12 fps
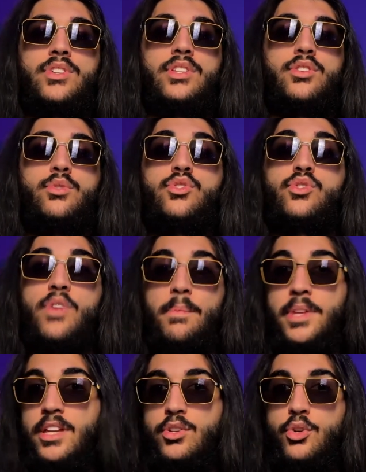into
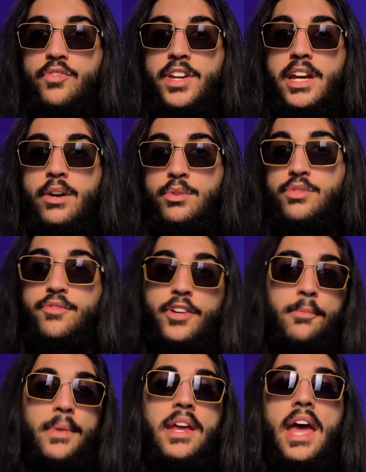scripting 2 videos,
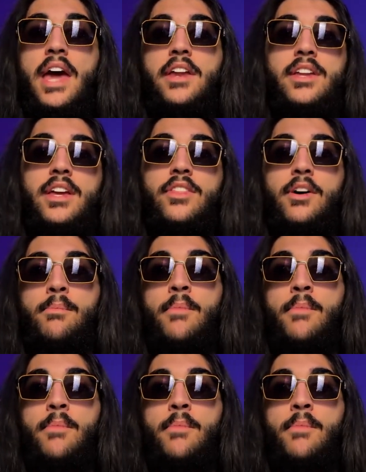filming, editing them,